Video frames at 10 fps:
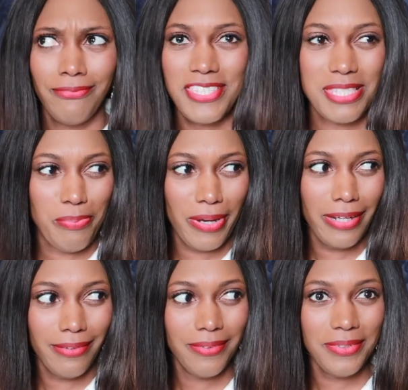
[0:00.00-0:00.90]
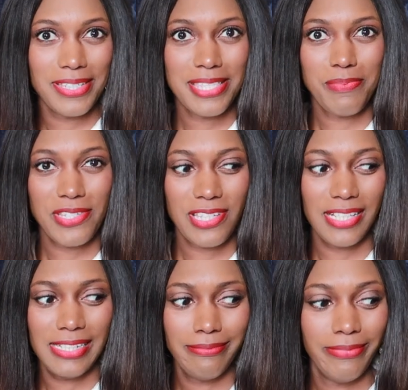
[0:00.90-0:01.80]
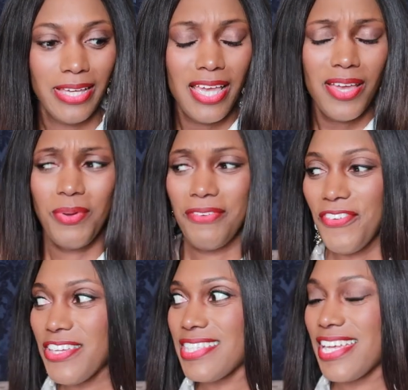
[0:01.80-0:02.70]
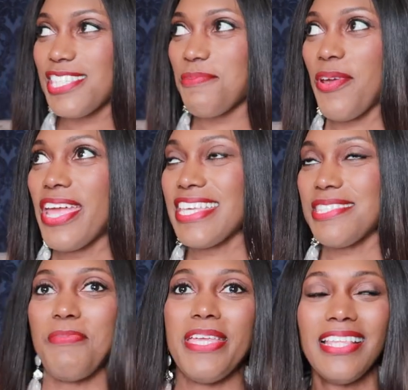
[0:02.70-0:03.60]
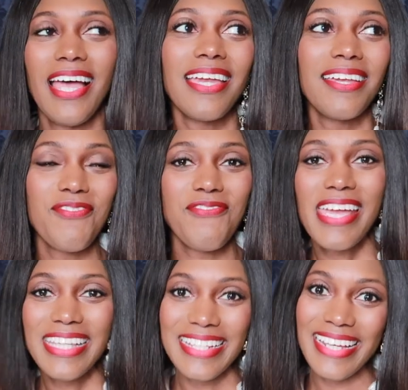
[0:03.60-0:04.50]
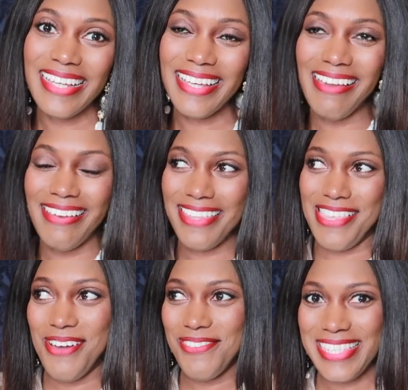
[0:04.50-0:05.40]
Well, not spring, Charlene. Well, it feels like spring. It's been like raining the whole